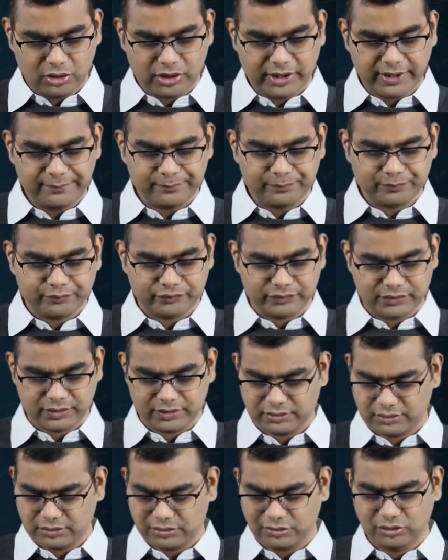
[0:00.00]
Okay,
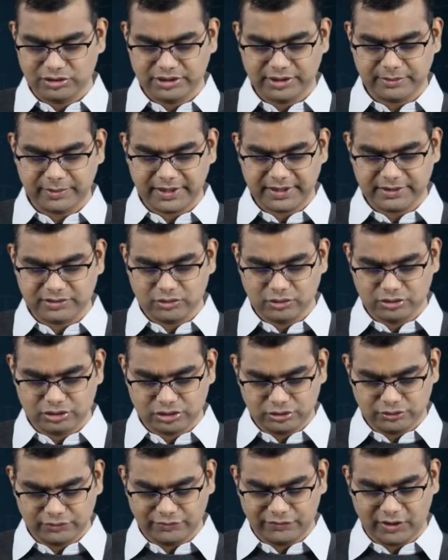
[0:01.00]
closing price
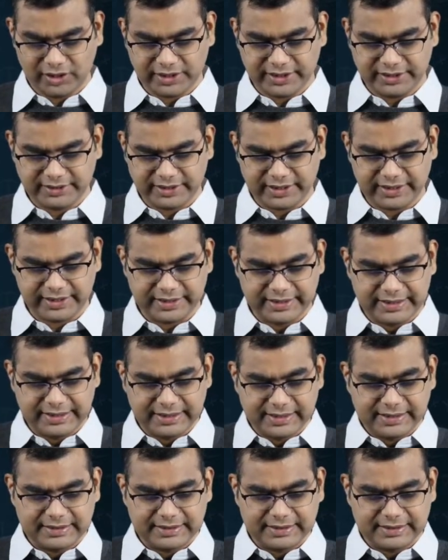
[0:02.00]
goes to 43.